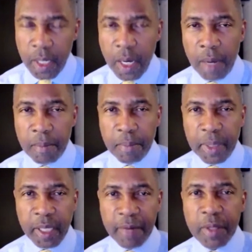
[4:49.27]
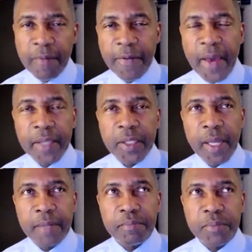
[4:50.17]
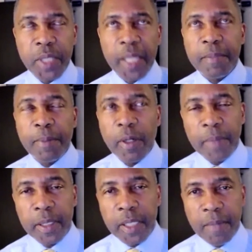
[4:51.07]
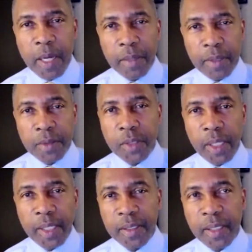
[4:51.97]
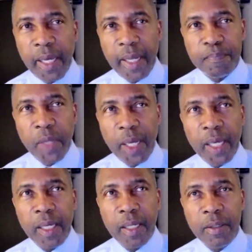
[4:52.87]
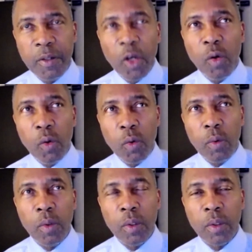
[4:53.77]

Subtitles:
but given the fact that State Department came out and said that they know